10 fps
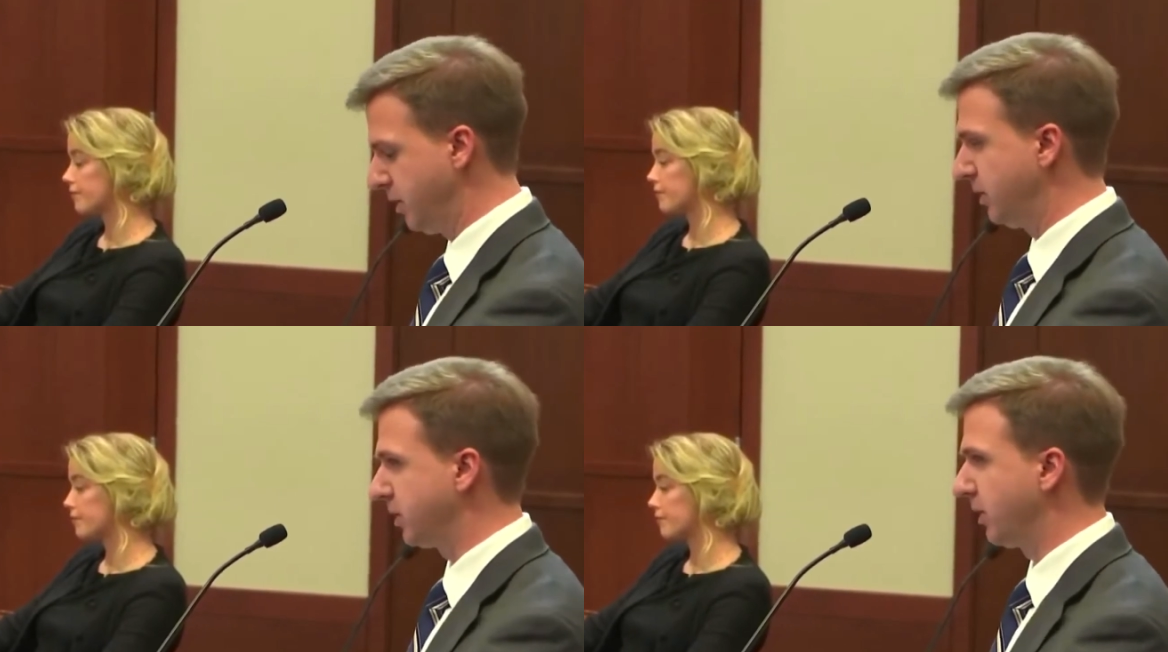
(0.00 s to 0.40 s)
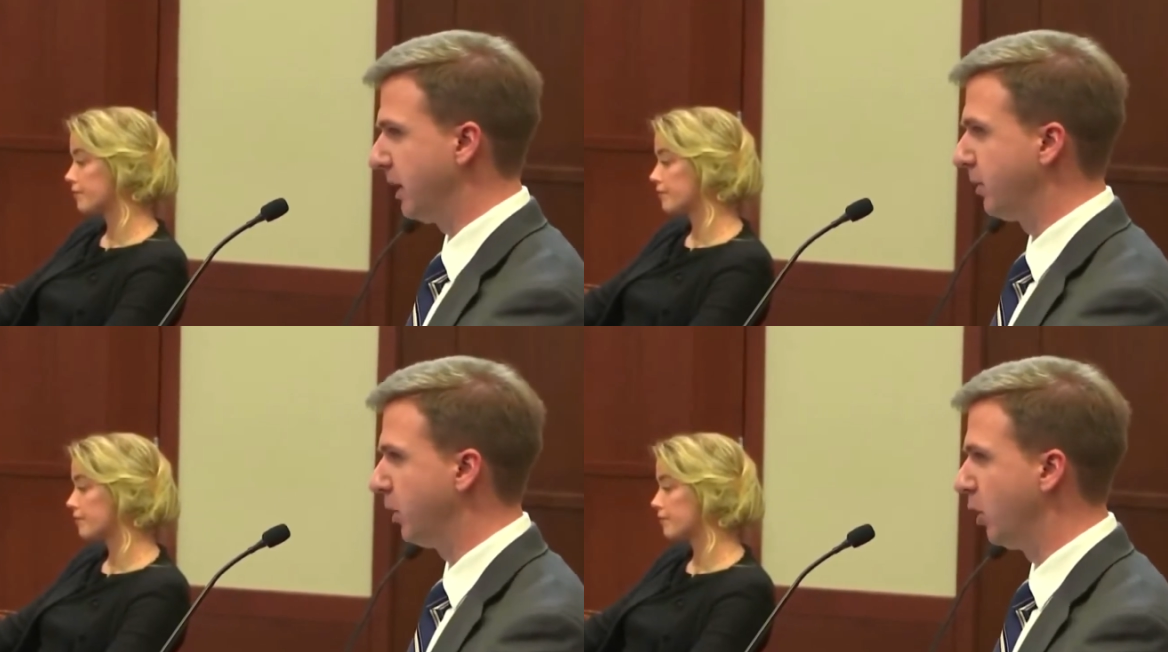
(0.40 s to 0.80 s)
Speaker 1: would you
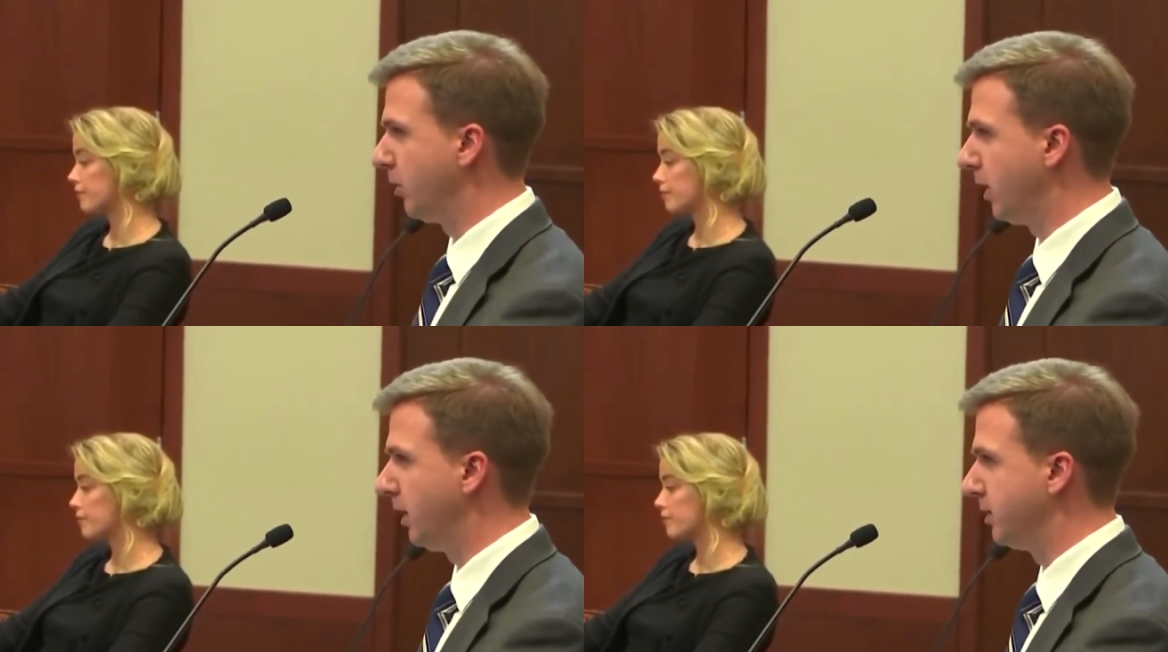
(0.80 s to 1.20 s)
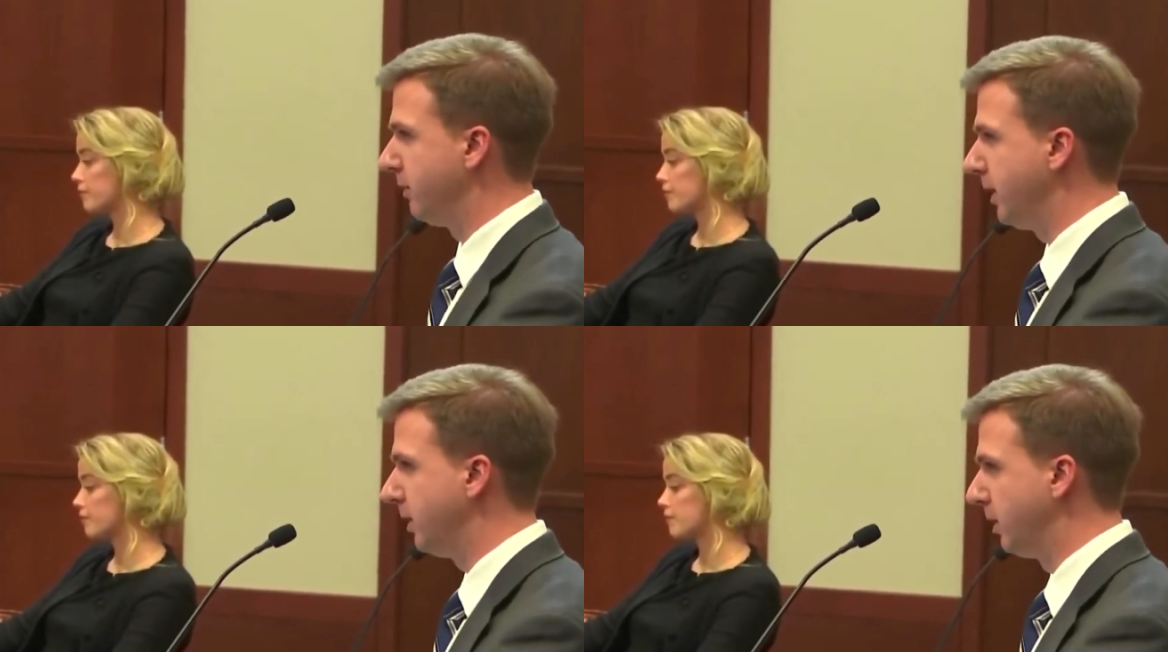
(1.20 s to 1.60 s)
describe her overall
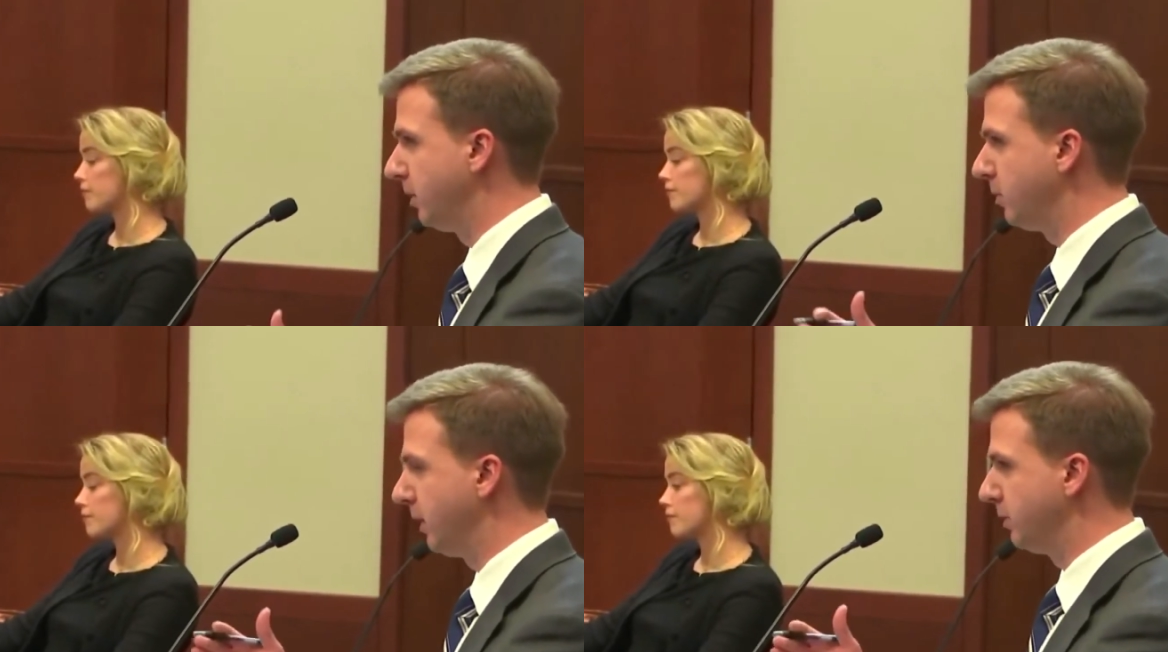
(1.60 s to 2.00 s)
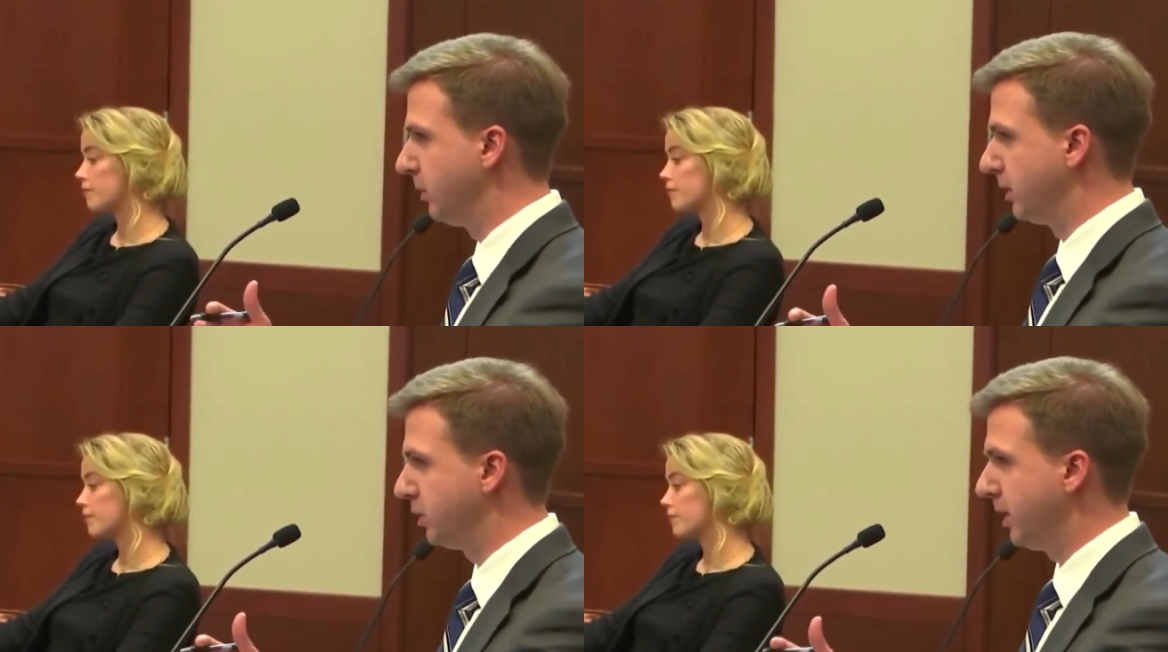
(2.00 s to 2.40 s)
demeanor when
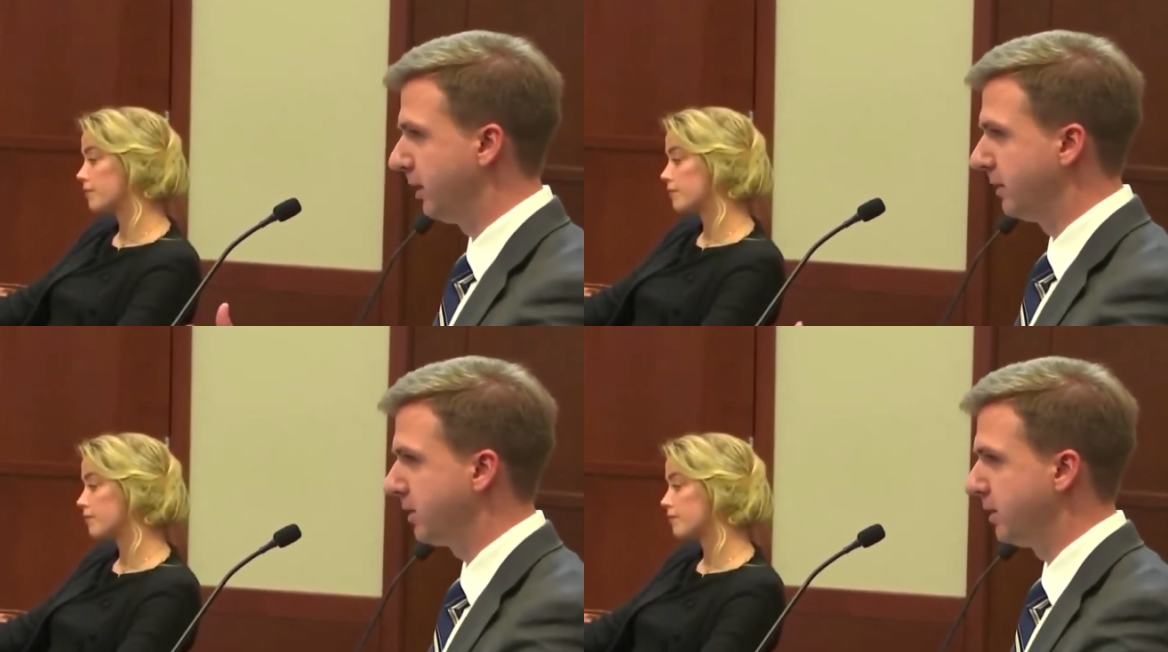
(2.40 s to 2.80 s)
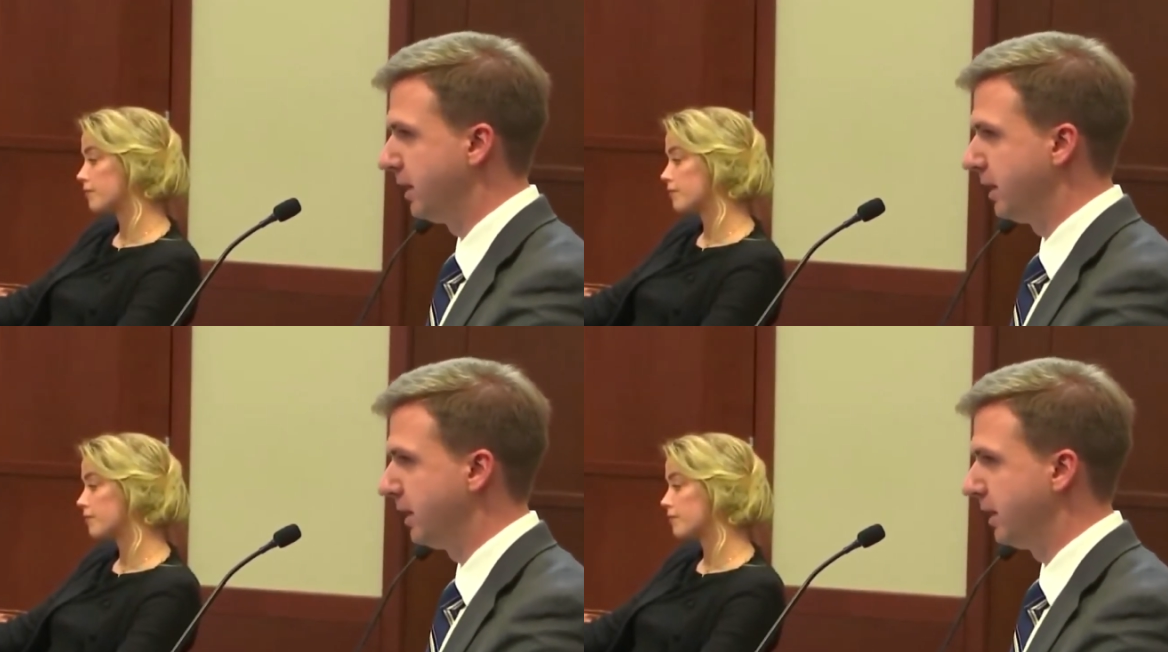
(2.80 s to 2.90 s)
she and Mr.